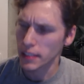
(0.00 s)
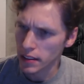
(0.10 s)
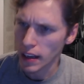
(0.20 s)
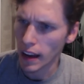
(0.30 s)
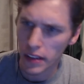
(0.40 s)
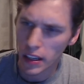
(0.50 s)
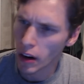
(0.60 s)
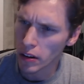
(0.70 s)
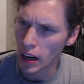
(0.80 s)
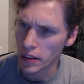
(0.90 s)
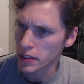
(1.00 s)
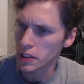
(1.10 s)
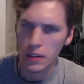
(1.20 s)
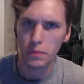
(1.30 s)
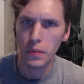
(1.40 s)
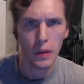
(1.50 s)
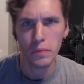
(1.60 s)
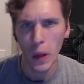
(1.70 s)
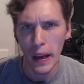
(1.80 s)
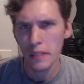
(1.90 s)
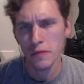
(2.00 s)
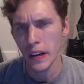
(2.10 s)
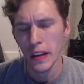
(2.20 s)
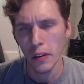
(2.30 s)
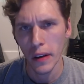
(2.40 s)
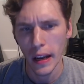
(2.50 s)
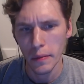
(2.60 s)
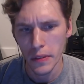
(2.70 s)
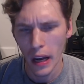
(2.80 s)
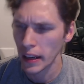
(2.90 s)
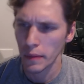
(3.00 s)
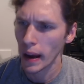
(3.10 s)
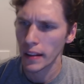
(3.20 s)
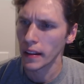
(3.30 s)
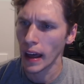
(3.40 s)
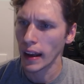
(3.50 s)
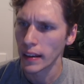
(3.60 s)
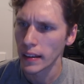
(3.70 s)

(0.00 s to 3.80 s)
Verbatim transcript: having a cocoa, and, and playing video games. It doesn't get better than that.